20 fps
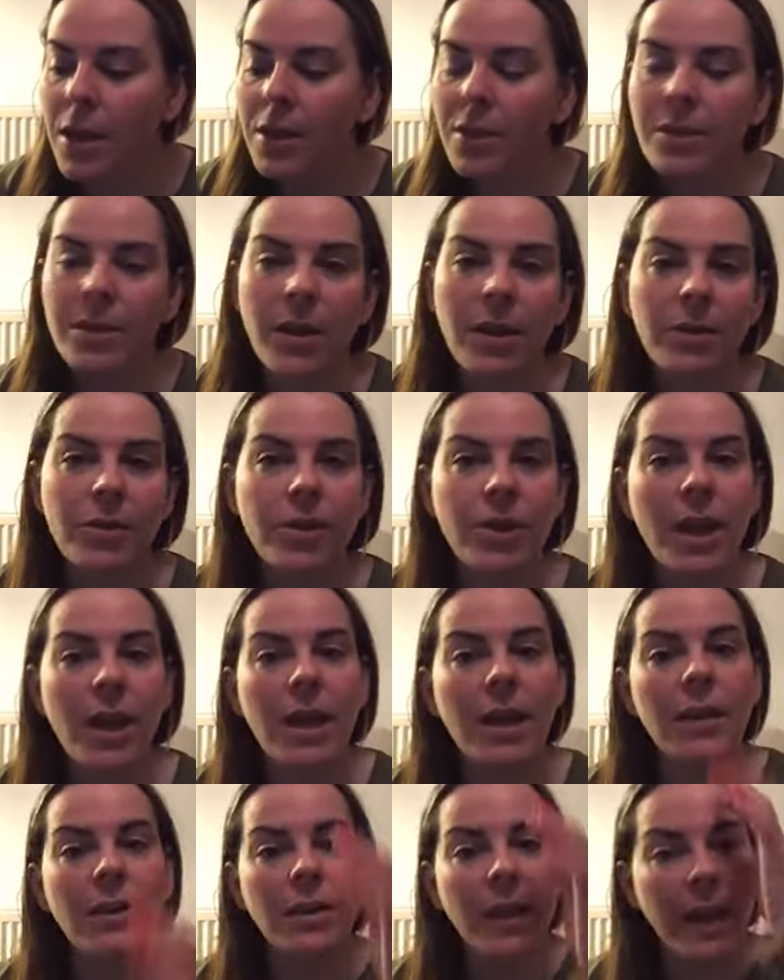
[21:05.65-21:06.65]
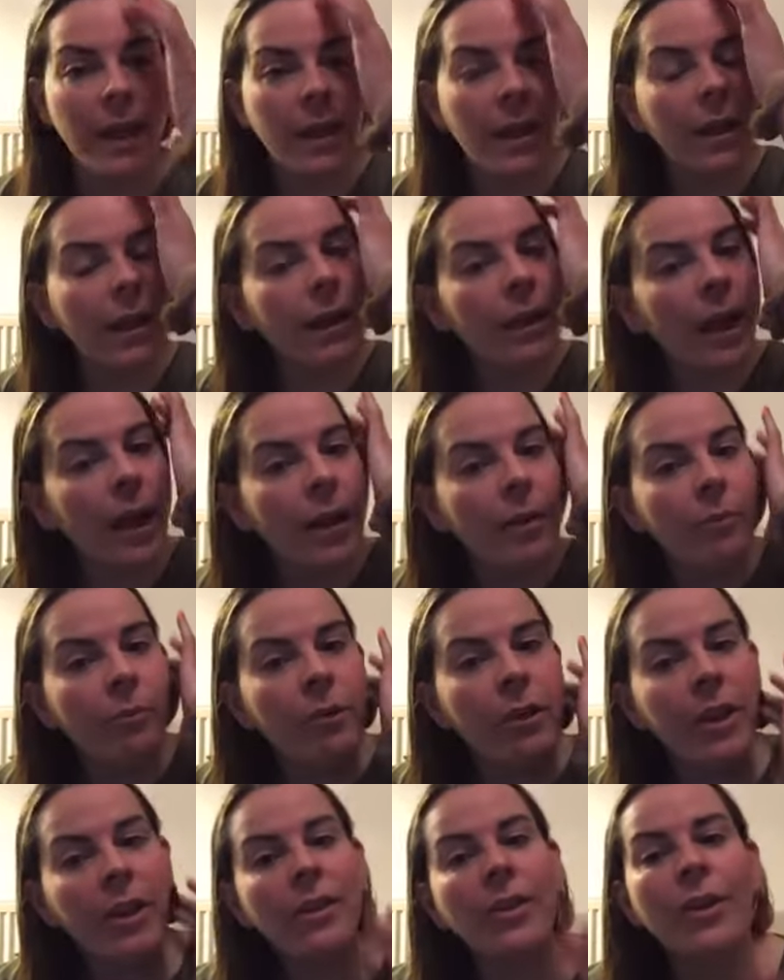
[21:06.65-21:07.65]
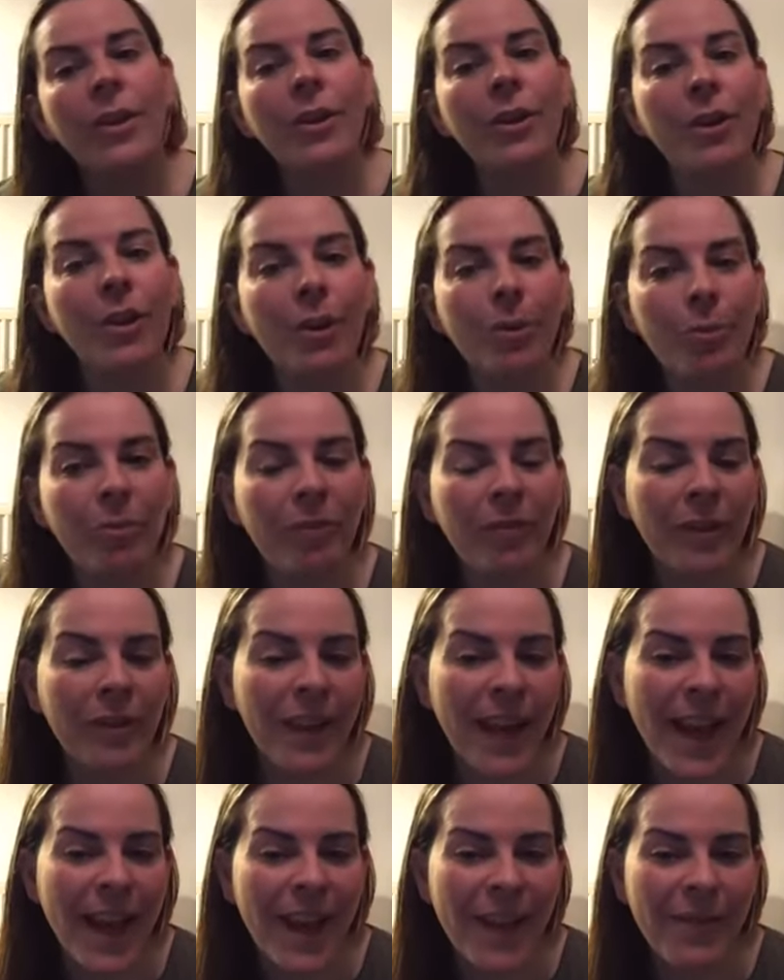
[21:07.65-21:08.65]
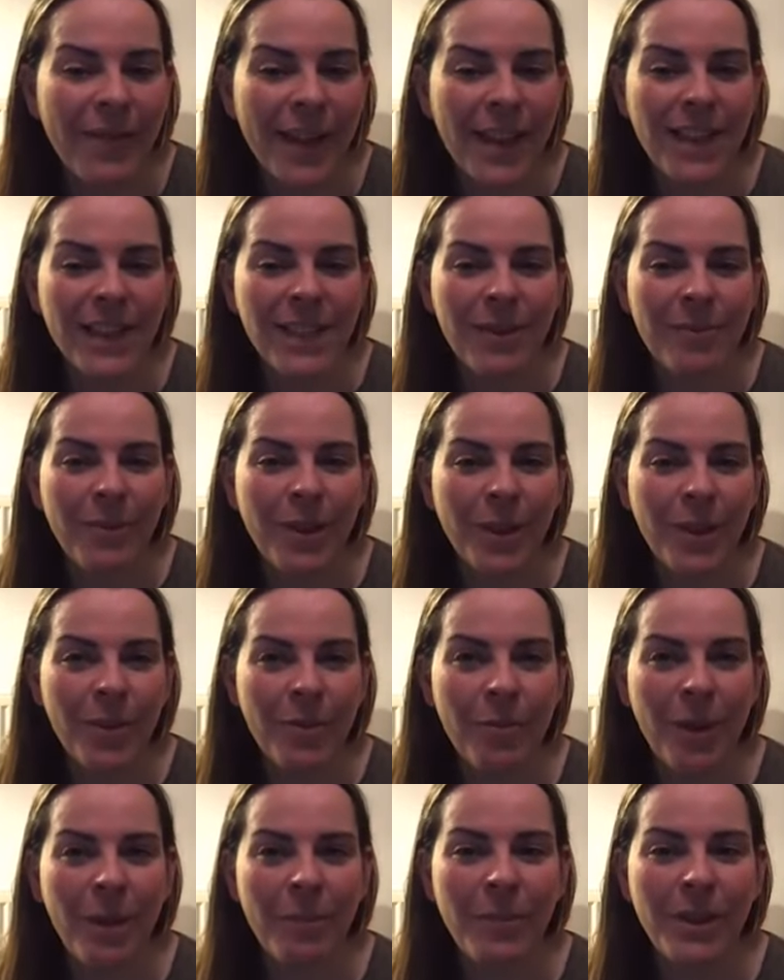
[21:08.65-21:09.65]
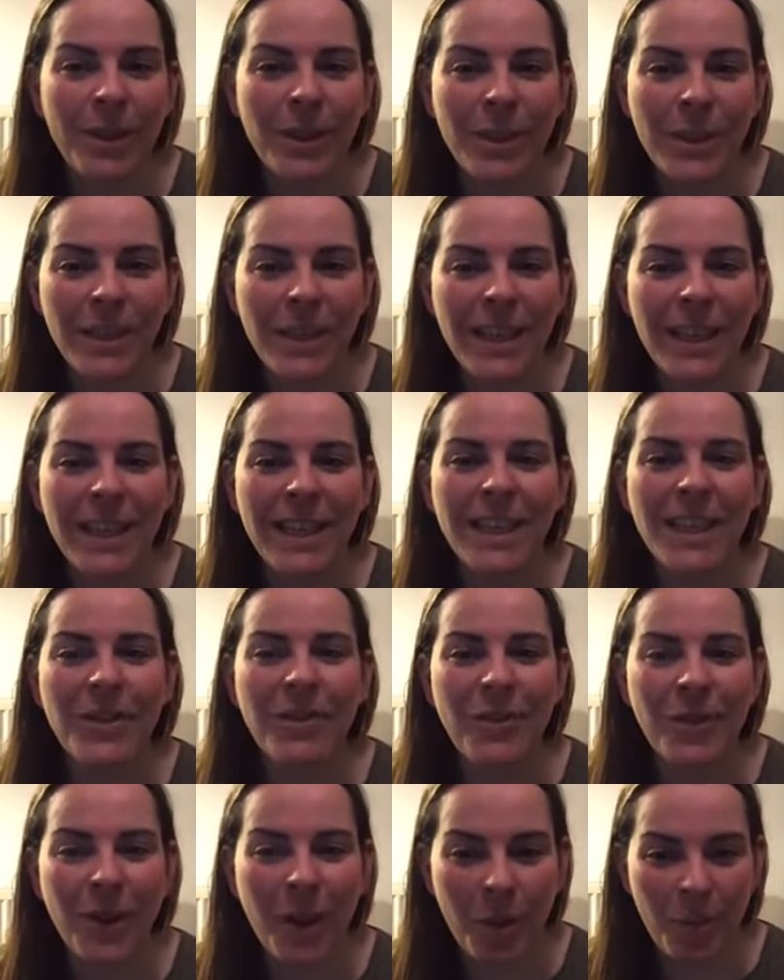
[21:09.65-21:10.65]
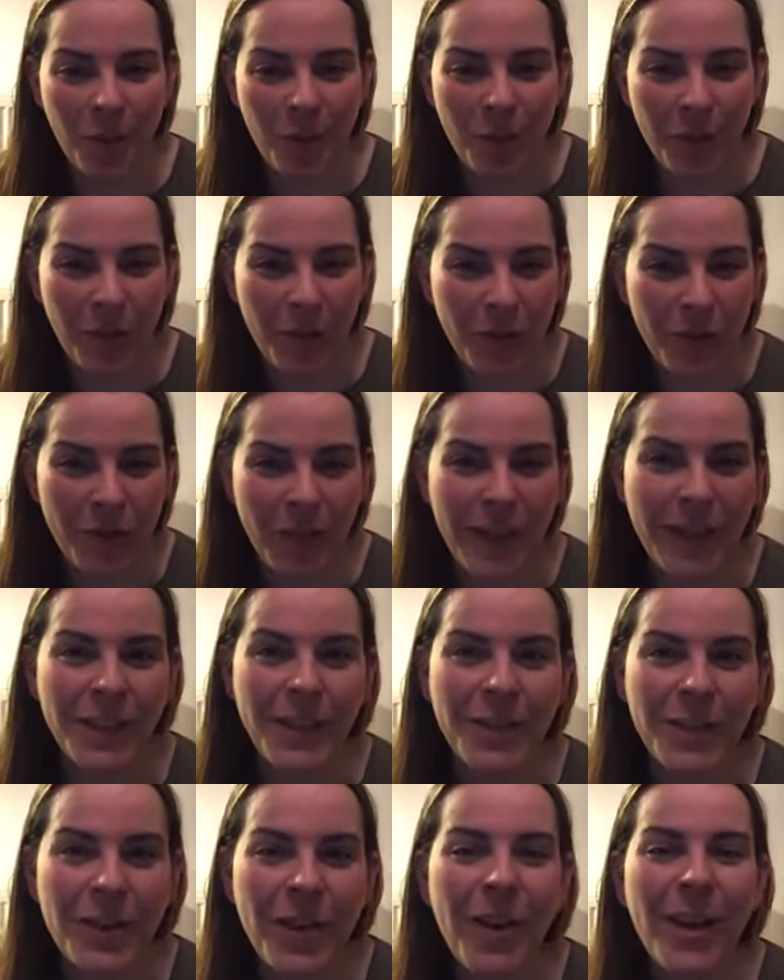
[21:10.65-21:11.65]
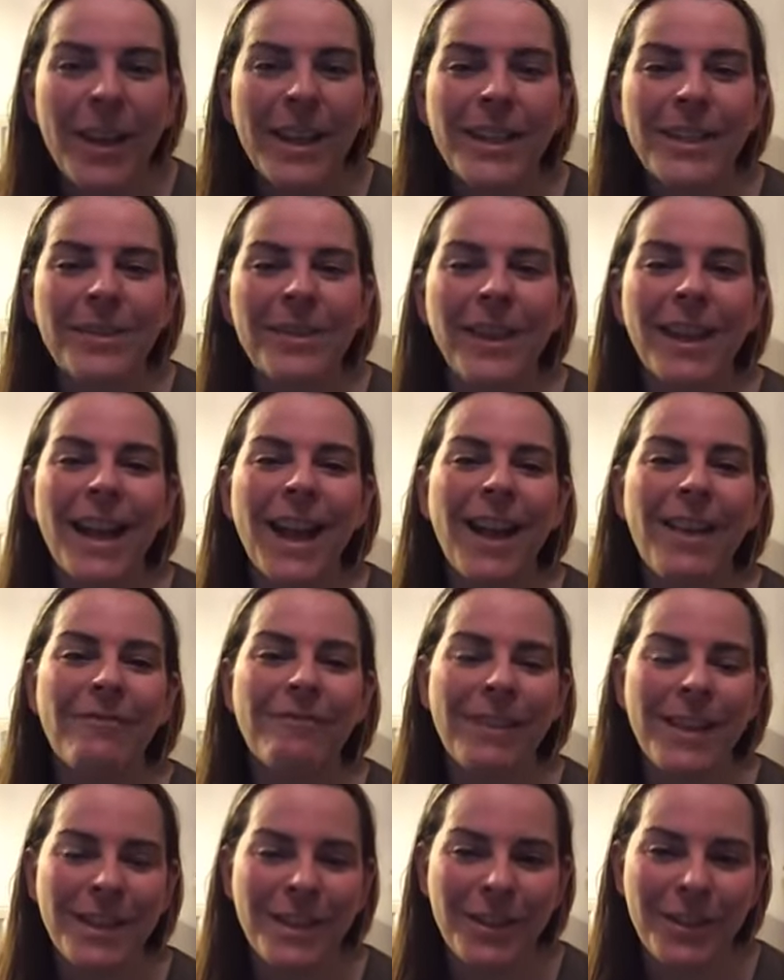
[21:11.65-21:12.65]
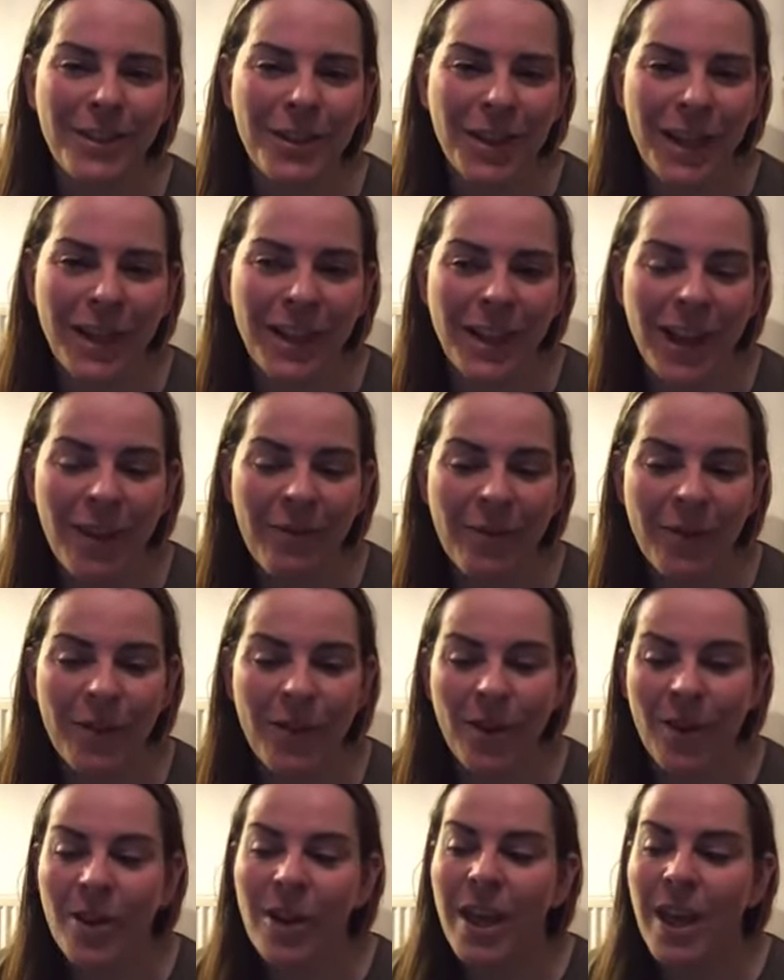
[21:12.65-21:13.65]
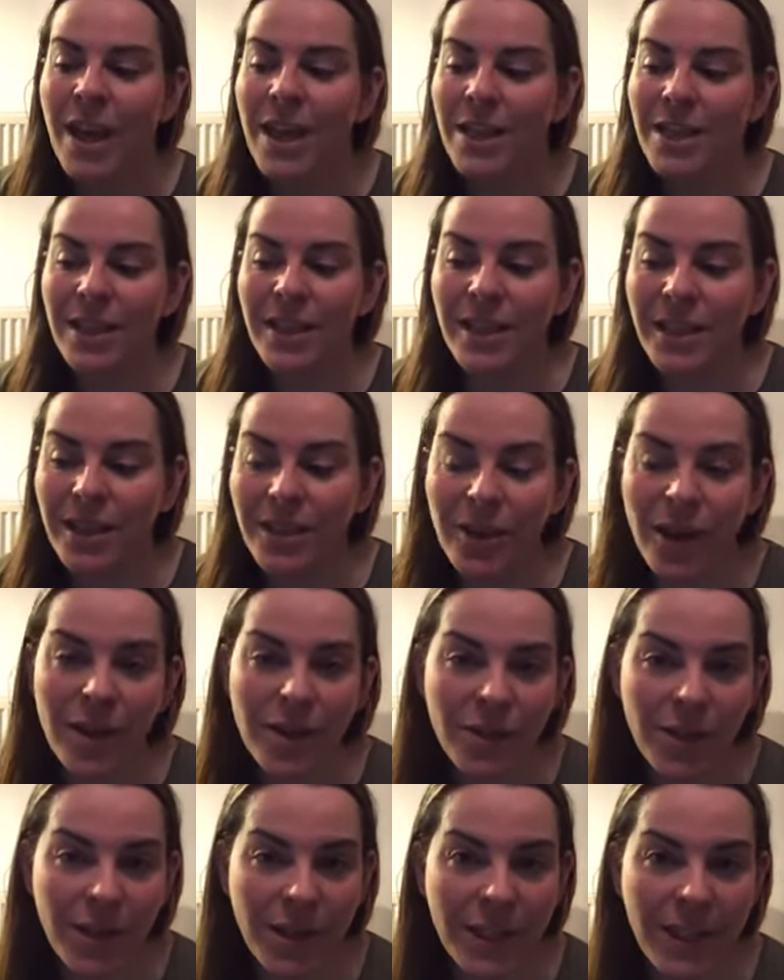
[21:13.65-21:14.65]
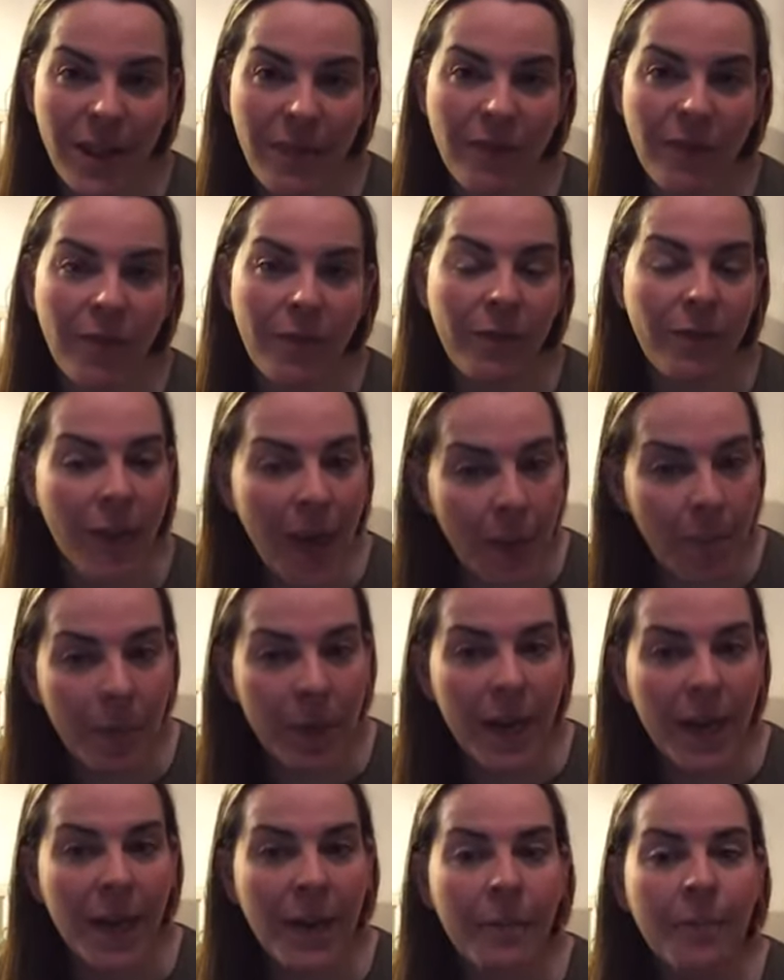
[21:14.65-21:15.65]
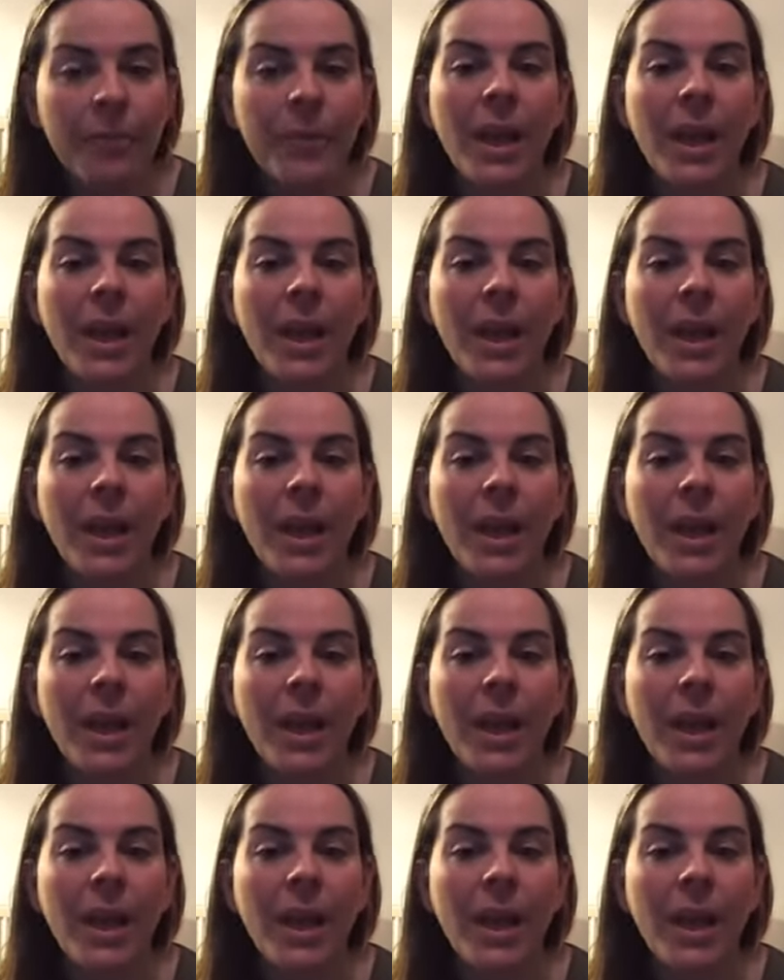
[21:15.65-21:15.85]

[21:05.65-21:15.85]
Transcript: So I'll share a link within the group for that, if that's something that you might be interested. I know a couple of you already joined, so I can't wait to share that with you. It doesn't start till the 7th of February,